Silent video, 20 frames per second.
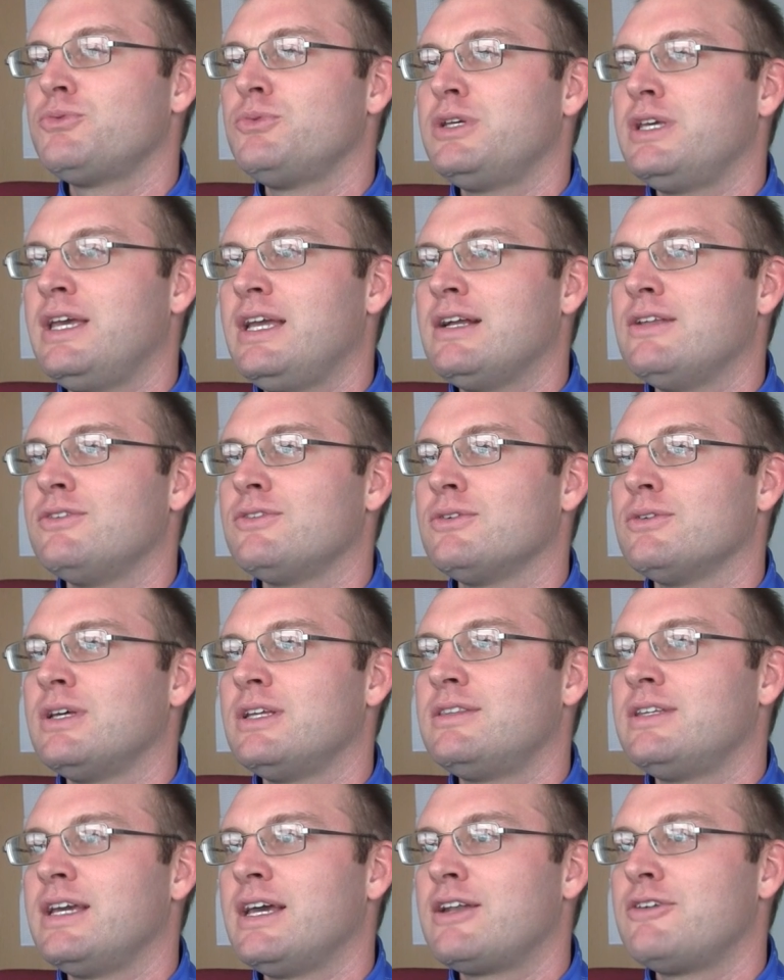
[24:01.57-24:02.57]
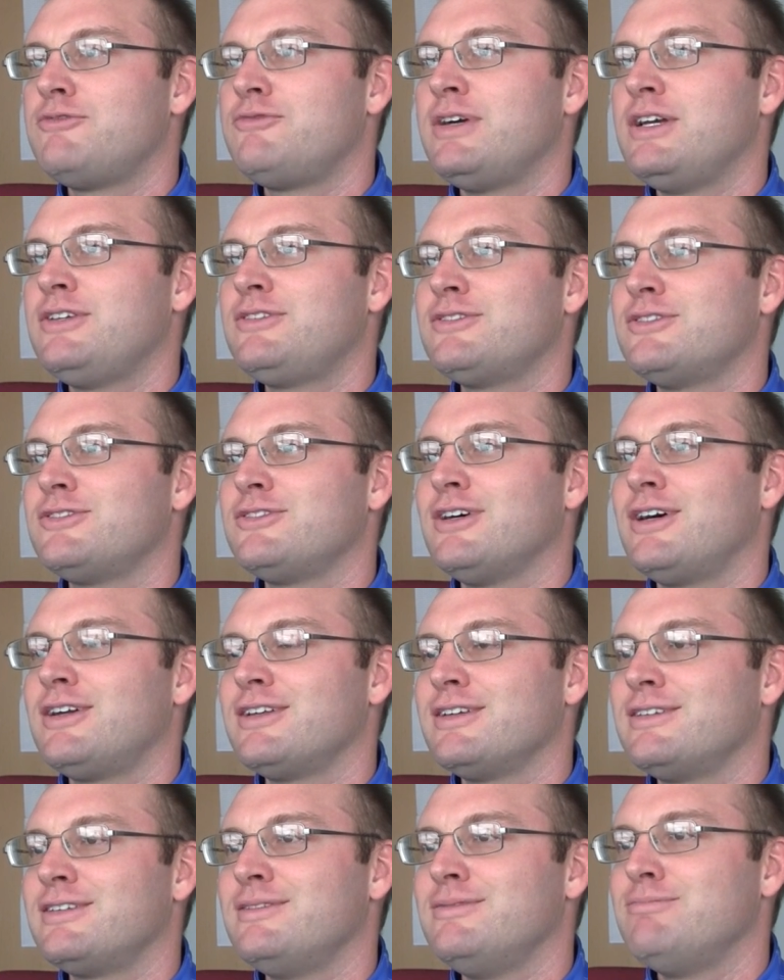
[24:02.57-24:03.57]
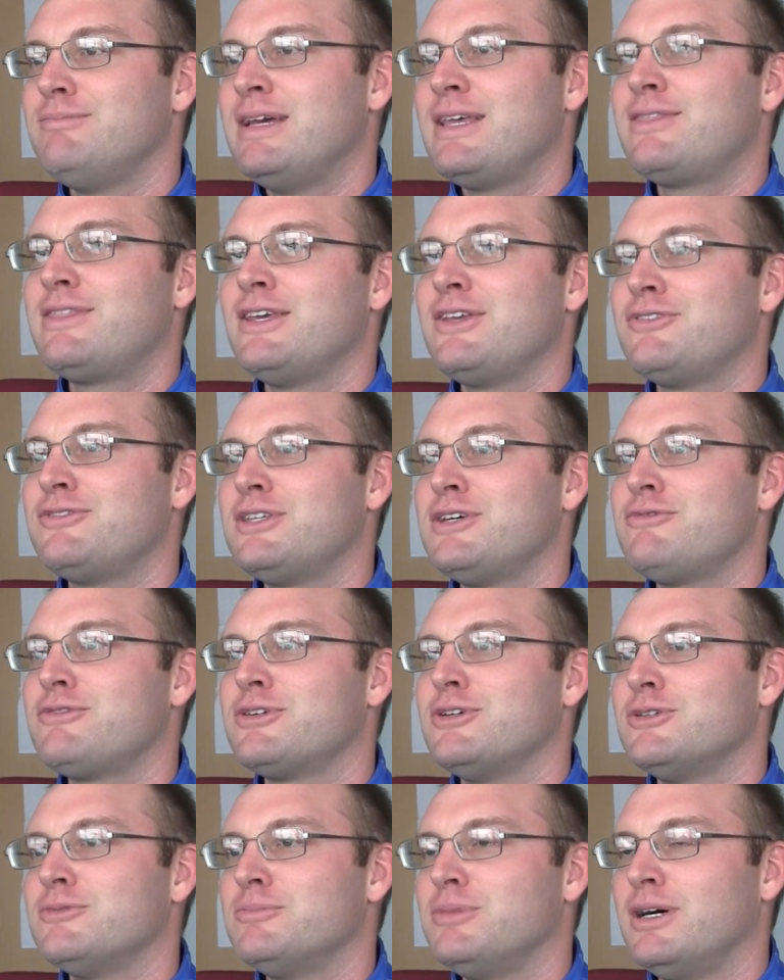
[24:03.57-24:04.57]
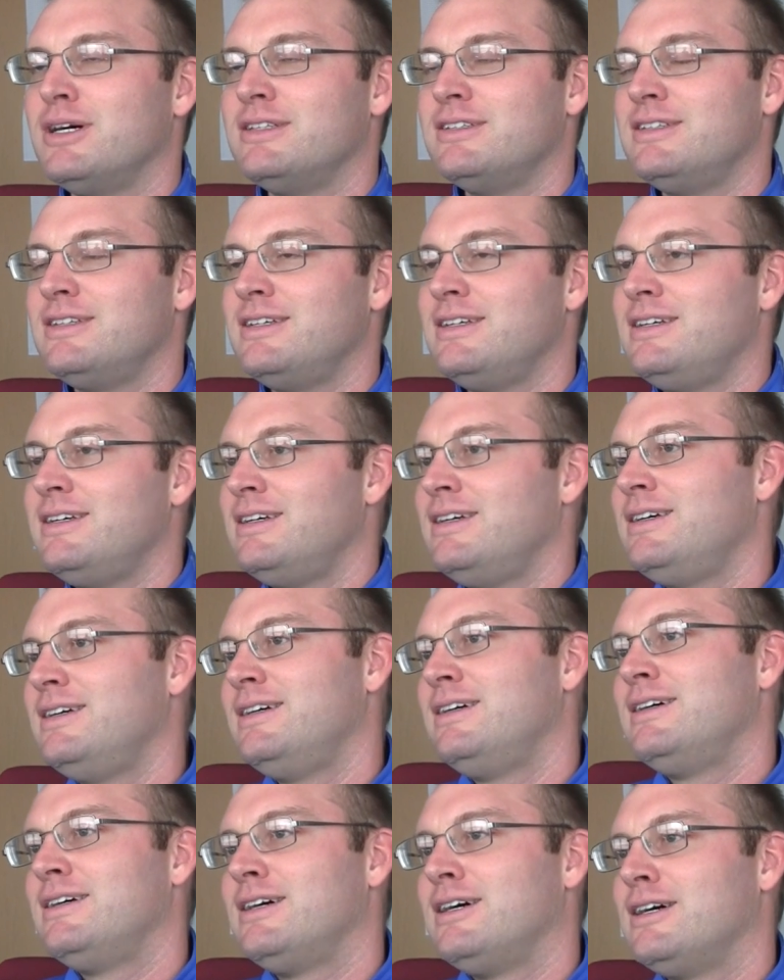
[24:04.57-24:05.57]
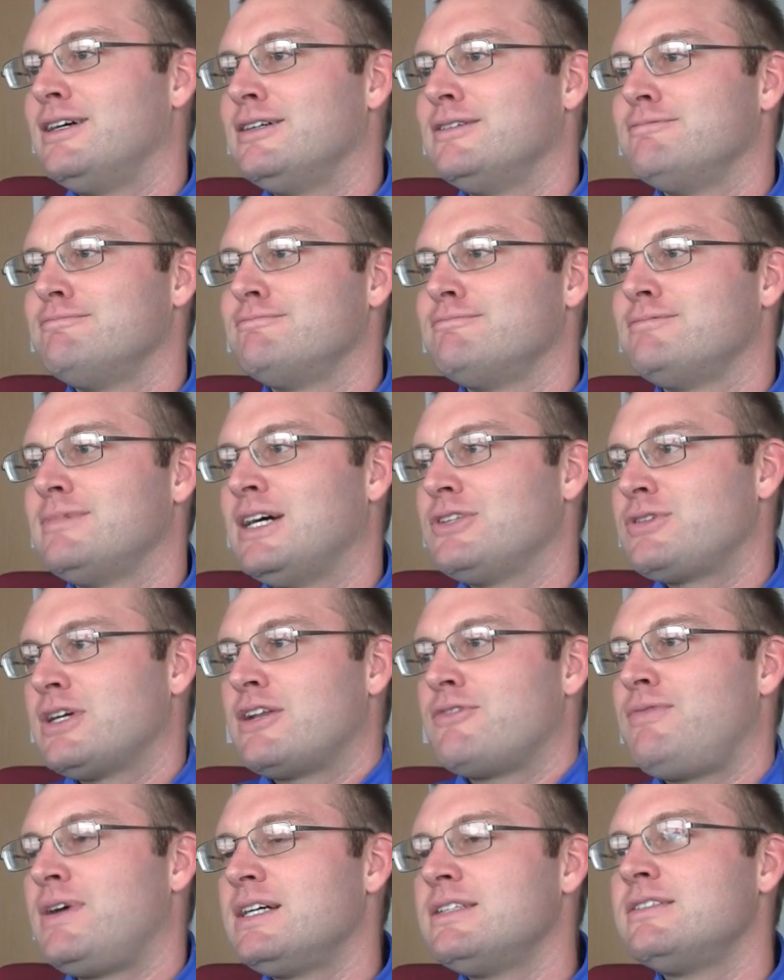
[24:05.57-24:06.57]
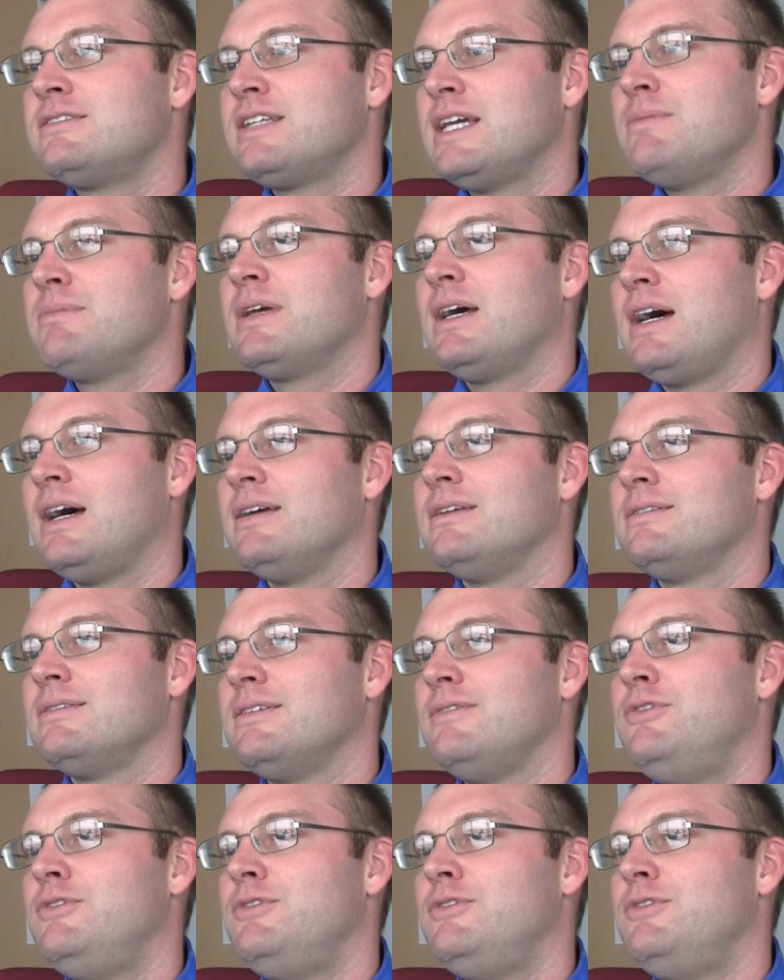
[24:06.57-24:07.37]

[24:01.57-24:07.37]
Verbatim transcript: as we can so that they got to face the sun and make things difficult. But I try to find the same guy.